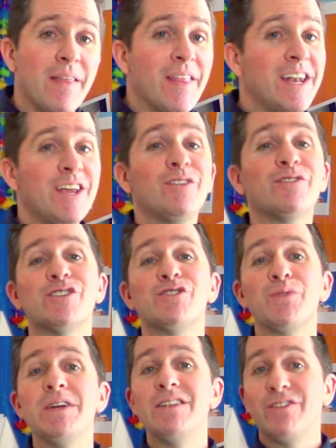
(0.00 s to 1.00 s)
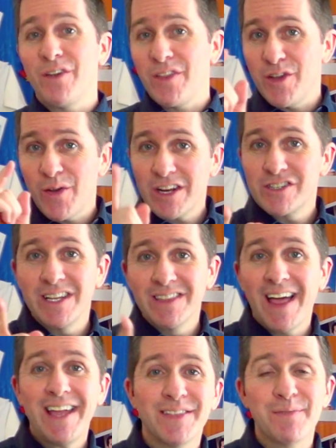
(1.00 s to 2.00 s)
And then here's a treat so that you actually
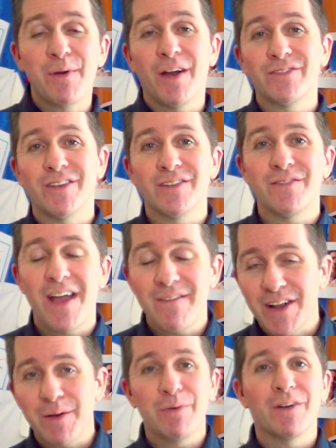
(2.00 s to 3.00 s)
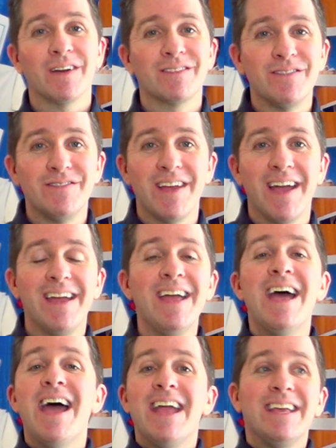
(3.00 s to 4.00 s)
like the process of having a productive day.
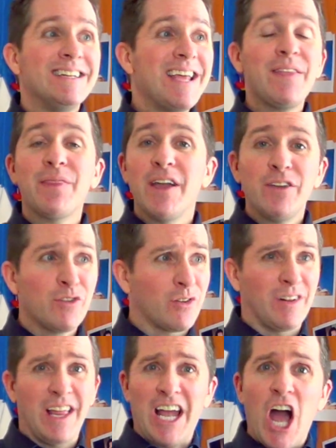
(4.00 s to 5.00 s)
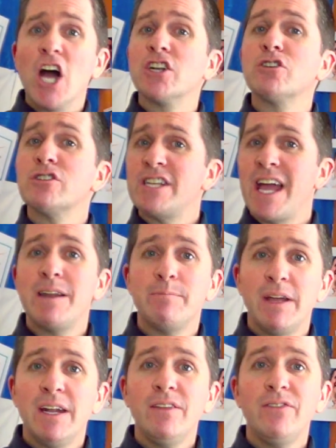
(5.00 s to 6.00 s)
You take things that are like under 10
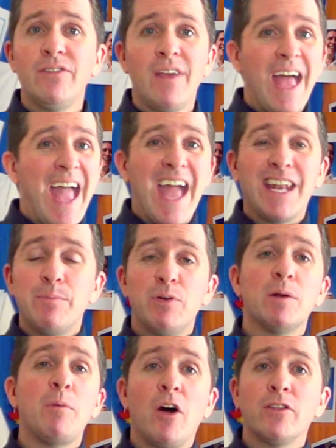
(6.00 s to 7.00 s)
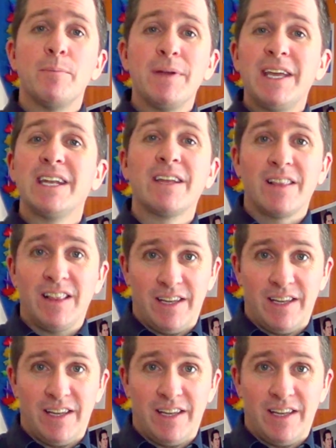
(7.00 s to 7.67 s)
minutes and you put them all at the beginning of the